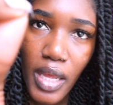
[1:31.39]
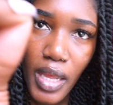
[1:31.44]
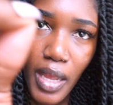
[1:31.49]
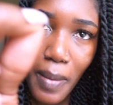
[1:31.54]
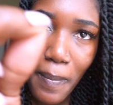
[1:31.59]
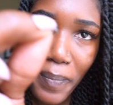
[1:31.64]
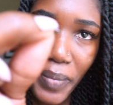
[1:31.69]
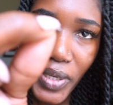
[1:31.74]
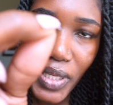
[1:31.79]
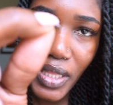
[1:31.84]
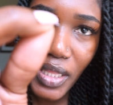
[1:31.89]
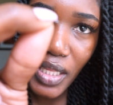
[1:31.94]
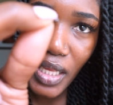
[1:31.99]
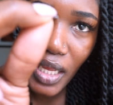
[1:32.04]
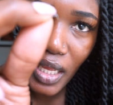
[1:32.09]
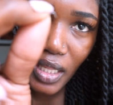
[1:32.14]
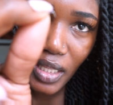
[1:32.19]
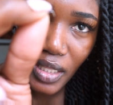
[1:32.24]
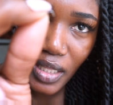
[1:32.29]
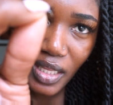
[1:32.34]
And put
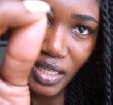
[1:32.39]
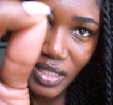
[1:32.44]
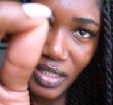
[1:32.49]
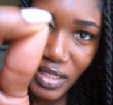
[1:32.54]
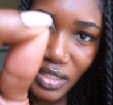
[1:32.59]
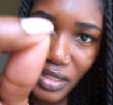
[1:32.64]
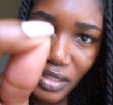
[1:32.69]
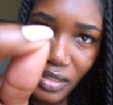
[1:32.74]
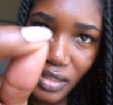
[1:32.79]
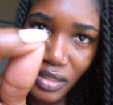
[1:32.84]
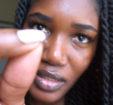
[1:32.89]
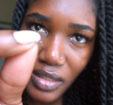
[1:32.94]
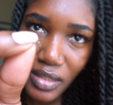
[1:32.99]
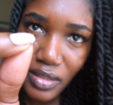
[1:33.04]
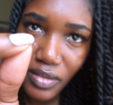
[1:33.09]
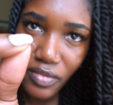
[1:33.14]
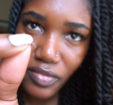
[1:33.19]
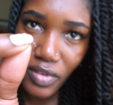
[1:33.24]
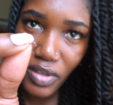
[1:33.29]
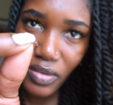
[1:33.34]
in this,
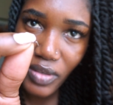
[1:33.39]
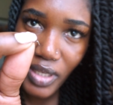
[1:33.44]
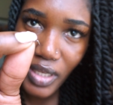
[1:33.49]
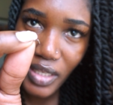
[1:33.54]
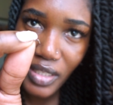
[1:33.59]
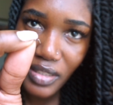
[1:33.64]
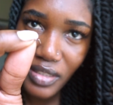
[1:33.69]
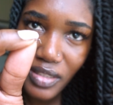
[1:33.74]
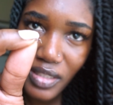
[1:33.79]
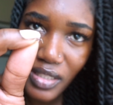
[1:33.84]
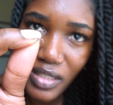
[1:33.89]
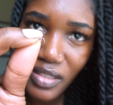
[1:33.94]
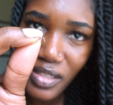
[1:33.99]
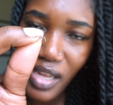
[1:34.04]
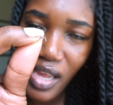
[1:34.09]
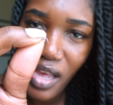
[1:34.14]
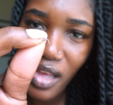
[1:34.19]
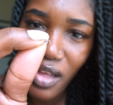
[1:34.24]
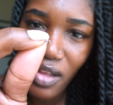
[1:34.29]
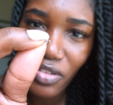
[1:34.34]
focus, this
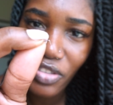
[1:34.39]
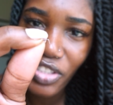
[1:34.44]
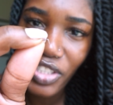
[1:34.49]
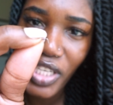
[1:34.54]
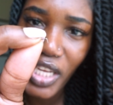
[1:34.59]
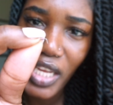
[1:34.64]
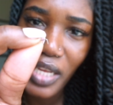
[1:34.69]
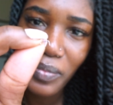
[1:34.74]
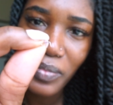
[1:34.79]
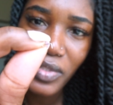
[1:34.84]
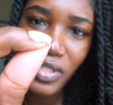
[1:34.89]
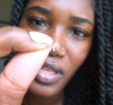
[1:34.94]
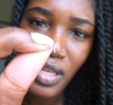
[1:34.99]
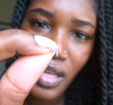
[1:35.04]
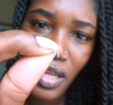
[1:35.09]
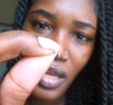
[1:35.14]
L shaped.